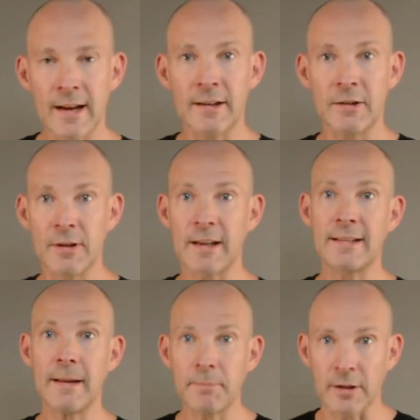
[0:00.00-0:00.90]
and user
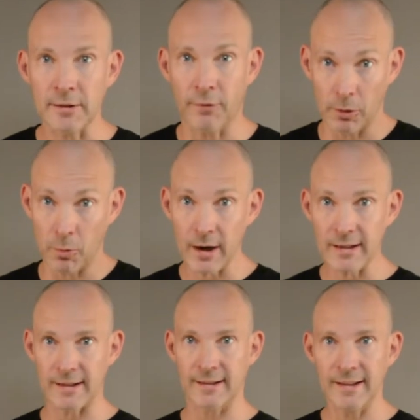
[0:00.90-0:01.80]
acceptance for a
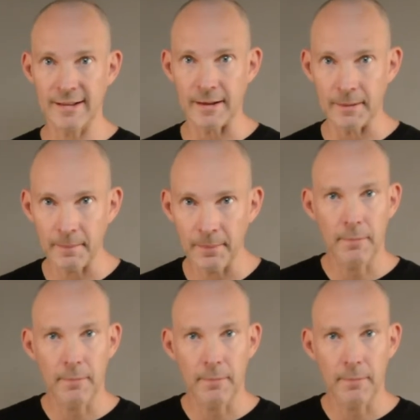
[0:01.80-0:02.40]
voice assistant.